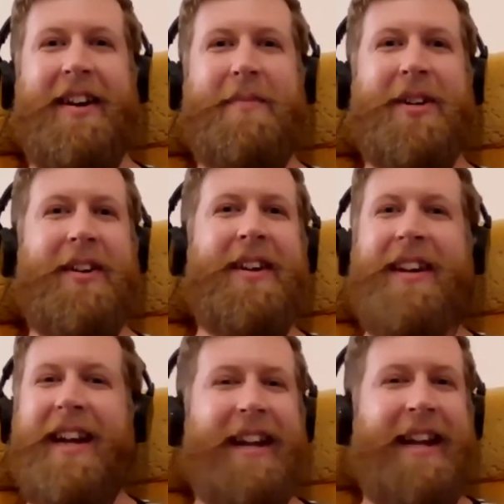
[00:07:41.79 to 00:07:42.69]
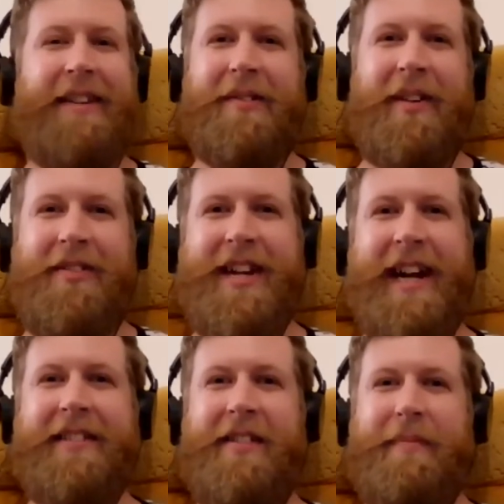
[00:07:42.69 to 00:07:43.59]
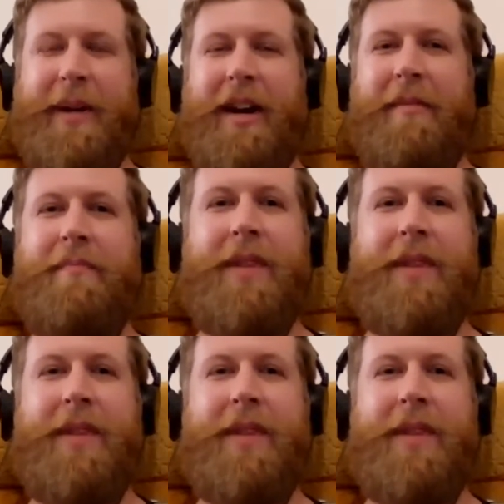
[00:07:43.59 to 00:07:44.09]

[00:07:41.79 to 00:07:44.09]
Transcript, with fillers: um, you know, illegal contexts and have become